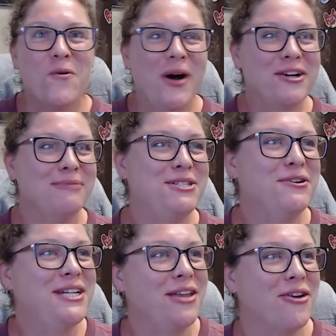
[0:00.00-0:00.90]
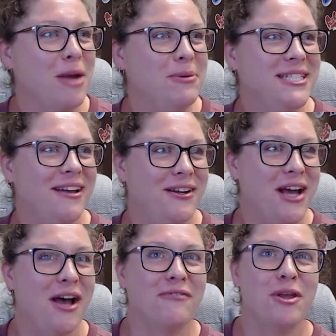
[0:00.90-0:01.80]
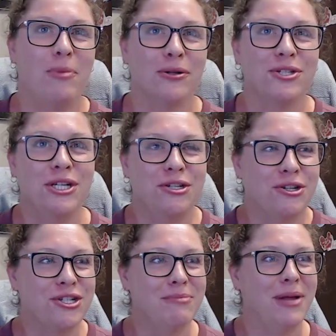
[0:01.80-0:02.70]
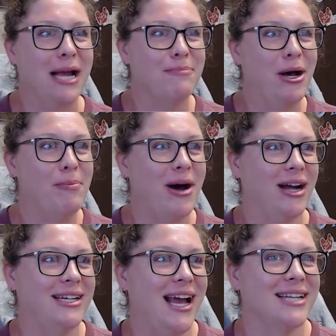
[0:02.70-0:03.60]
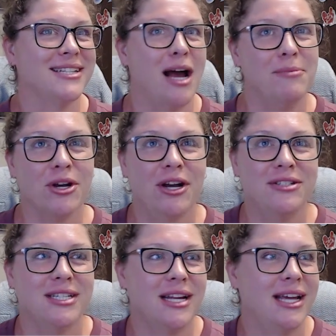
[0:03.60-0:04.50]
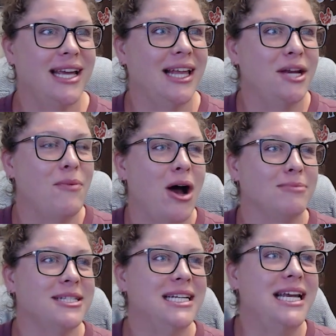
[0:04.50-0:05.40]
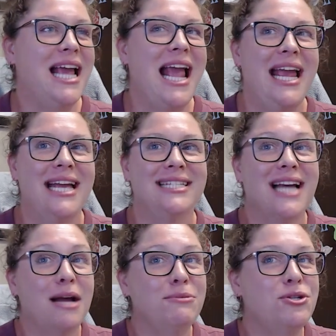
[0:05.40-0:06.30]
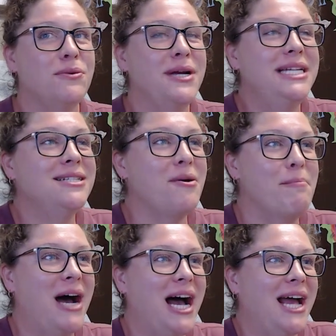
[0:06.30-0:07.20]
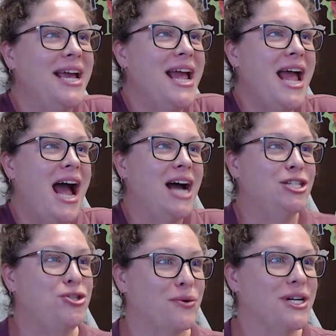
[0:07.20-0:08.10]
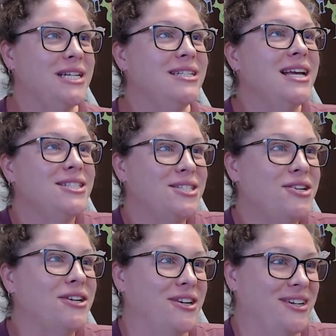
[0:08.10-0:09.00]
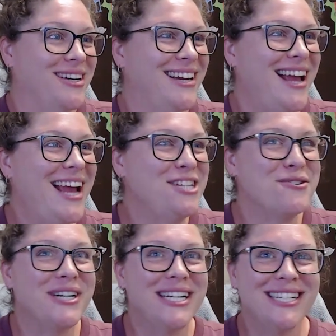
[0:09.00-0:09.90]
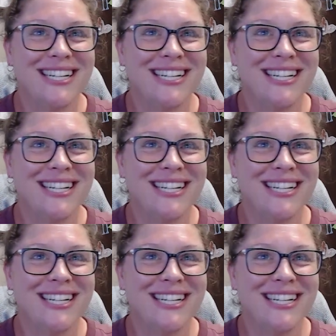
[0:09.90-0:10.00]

Welcome to another episode of the Poultry Nutrition Black Belt Podcast. I'm your host today, Kelly Walmsley, and I'm joined by Jordyn Studer. Hey, Jordyn.